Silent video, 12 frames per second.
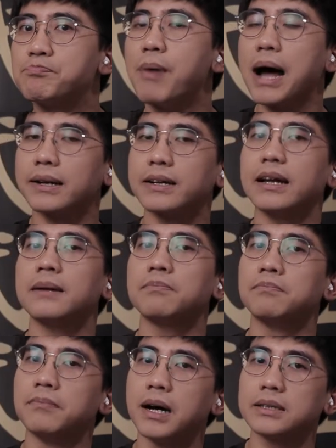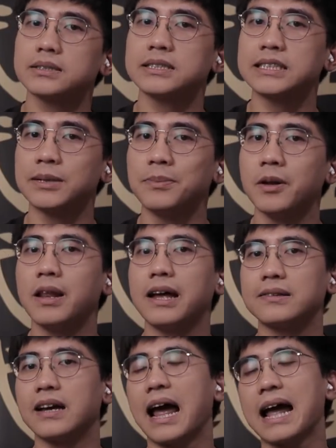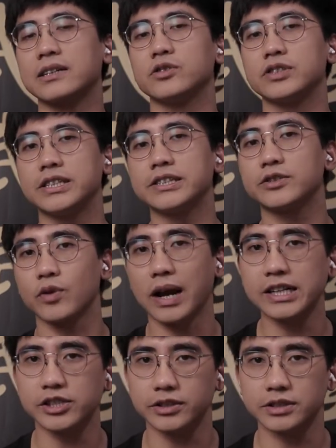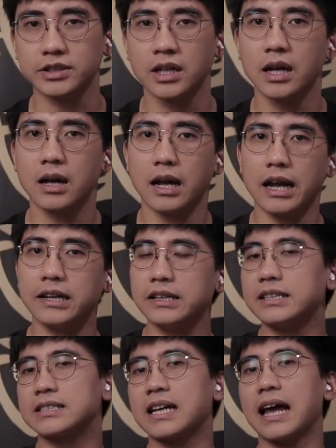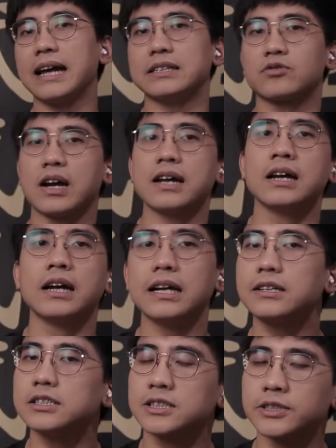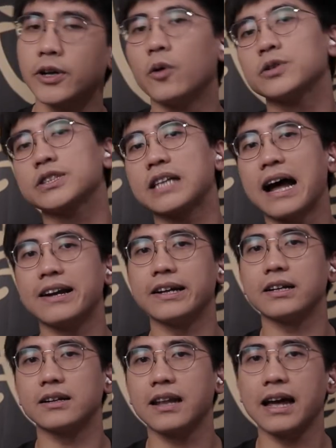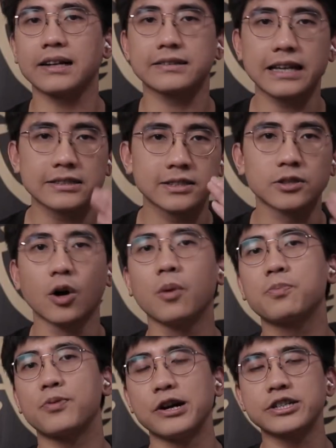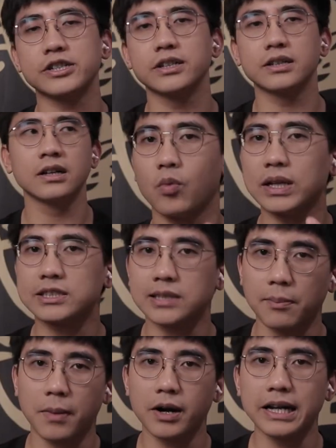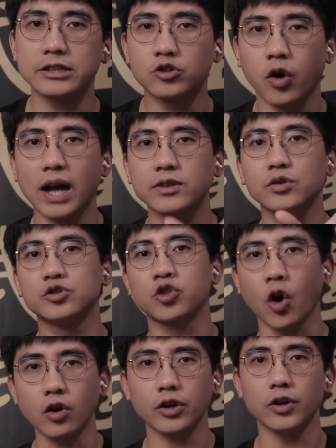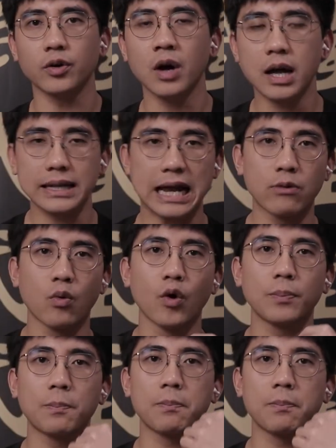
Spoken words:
but it must simulate the actual situations. In this case, right, it's so static, like there's no pressure. When somebody try to choke you, they would